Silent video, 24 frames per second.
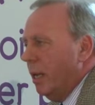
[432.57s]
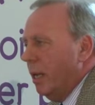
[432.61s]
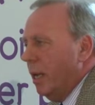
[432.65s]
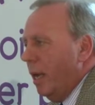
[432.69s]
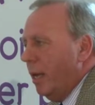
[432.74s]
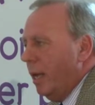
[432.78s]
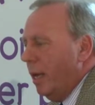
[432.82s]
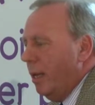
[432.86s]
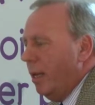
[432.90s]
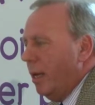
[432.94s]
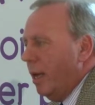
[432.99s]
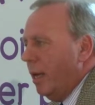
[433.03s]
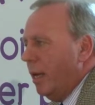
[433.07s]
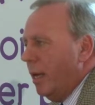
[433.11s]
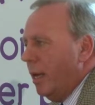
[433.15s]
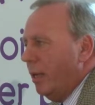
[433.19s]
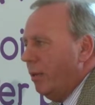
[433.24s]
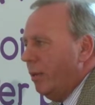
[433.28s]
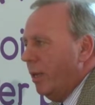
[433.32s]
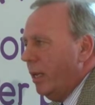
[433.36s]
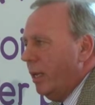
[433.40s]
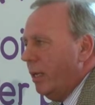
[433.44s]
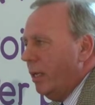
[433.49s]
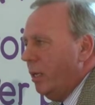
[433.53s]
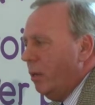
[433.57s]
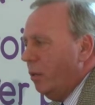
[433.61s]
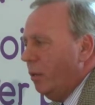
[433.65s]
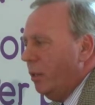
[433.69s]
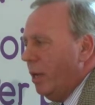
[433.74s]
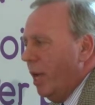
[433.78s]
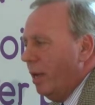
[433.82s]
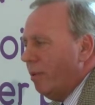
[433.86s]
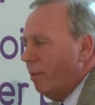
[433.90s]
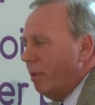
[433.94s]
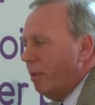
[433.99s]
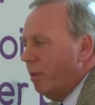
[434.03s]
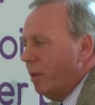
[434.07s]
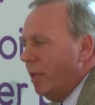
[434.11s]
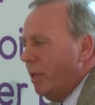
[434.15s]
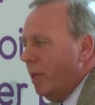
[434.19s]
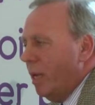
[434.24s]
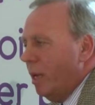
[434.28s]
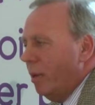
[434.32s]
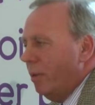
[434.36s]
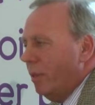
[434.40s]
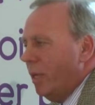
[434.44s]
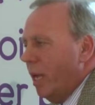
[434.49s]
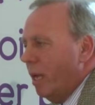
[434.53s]
and I think, you know, you
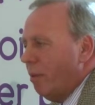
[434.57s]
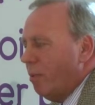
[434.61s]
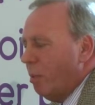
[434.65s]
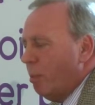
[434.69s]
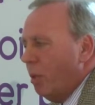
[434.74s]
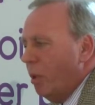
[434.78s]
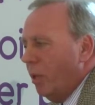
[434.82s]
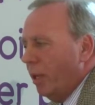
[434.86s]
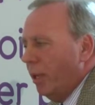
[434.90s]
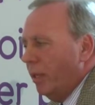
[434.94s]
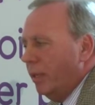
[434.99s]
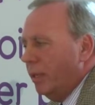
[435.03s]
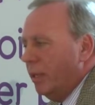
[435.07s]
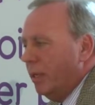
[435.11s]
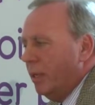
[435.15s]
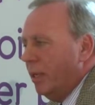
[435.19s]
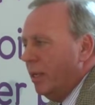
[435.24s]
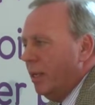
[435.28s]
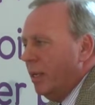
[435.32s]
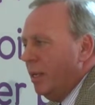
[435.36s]
have a point.